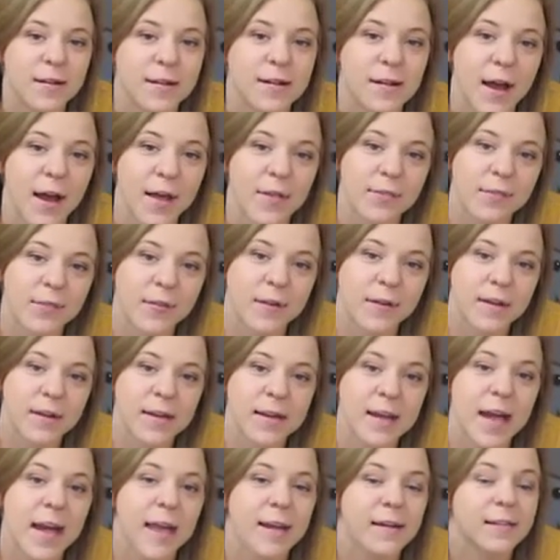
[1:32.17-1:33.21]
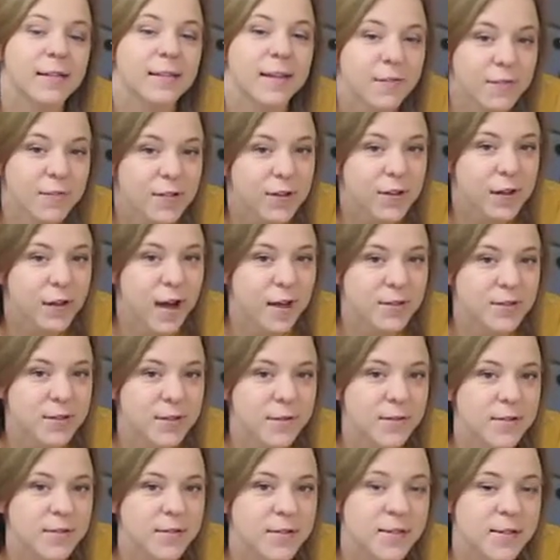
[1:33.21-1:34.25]
9.30, and 11 o'clock
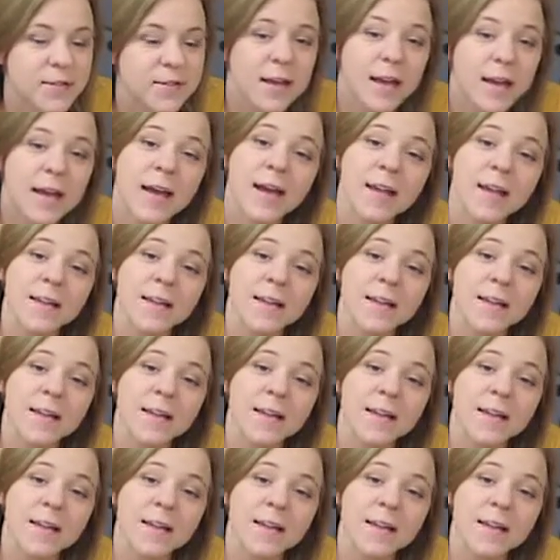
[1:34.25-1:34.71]
services